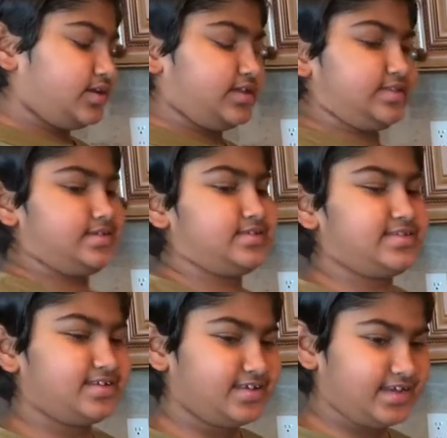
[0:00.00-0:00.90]

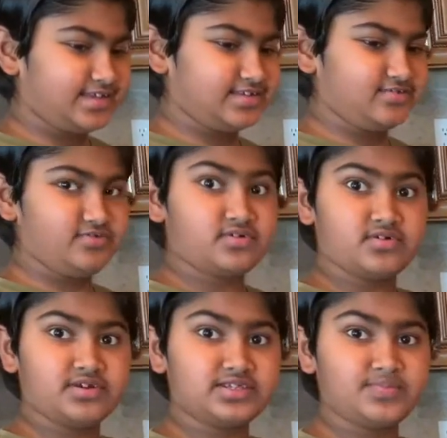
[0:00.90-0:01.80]
It has a new
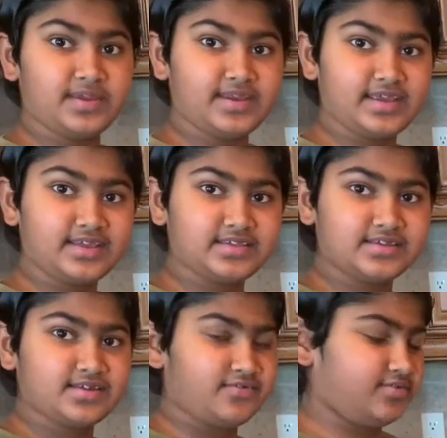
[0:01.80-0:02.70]
crispy taste,
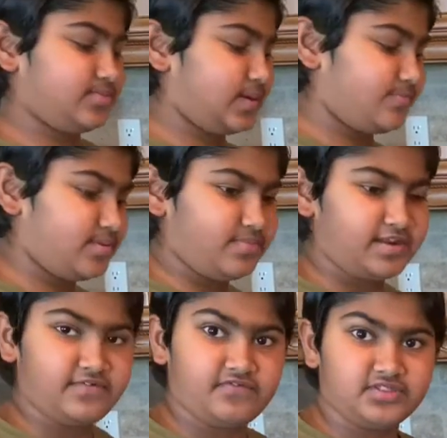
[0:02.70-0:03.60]
which might be
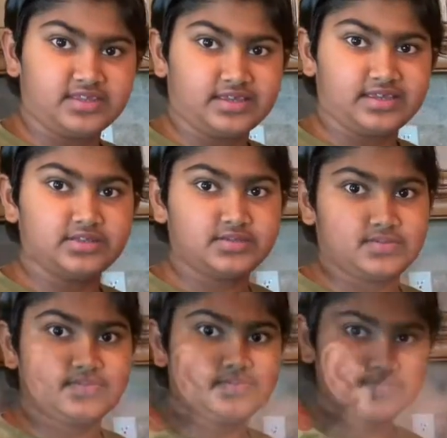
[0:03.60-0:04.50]
better for the kids. It's been